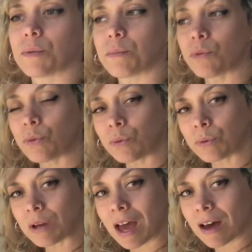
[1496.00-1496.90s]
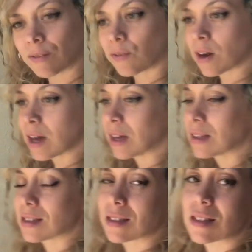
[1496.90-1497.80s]
moon halfway,
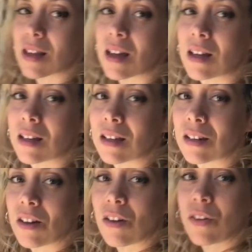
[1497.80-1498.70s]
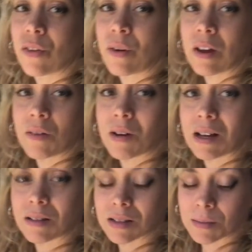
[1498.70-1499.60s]
sun all the way
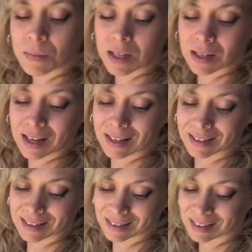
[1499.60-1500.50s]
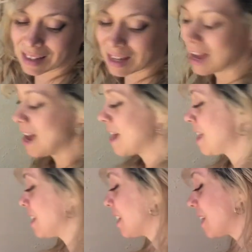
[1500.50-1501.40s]
around, something nice. And
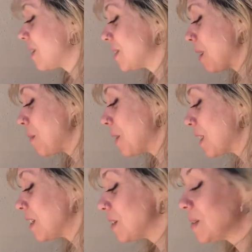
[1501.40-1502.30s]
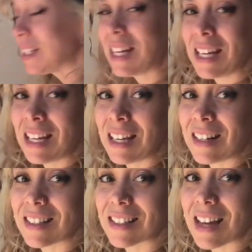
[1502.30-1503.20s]
then to close up, you're going to do
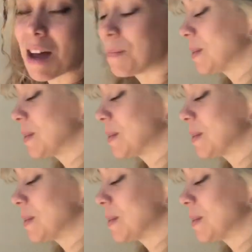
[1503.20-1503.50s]
little steps,